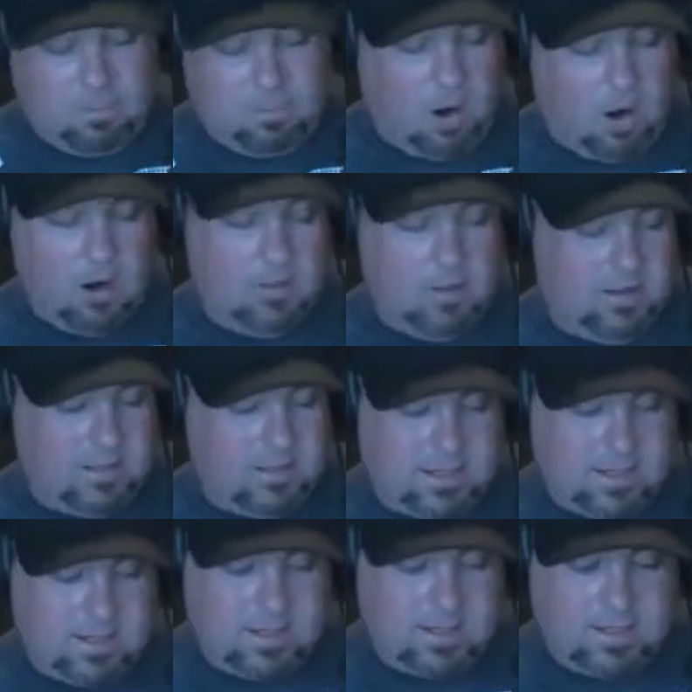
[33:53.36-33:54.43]
part of me
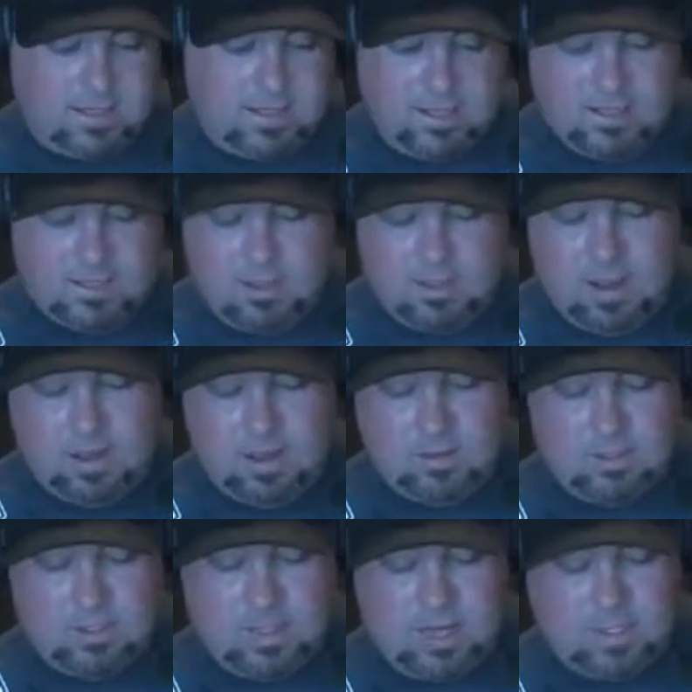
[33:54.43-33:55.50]
just uh, thinks that
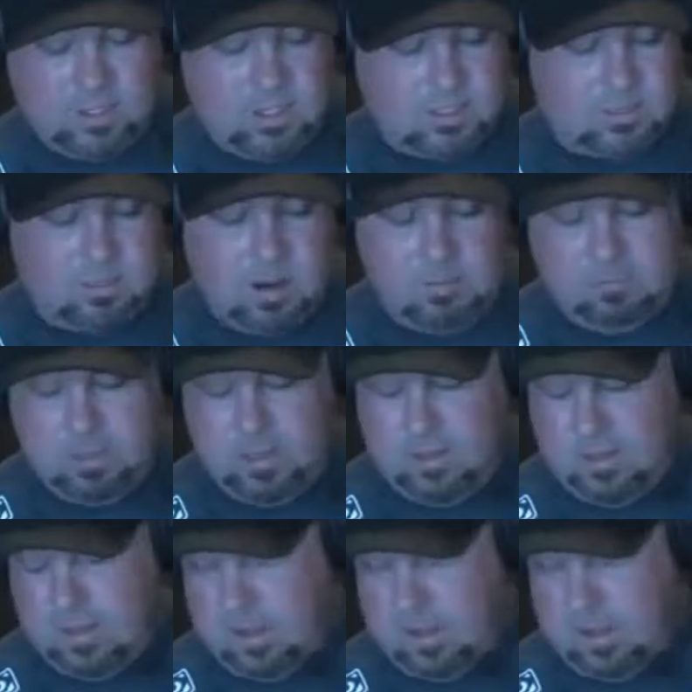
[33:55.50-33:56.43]
Manuel Sanchez might be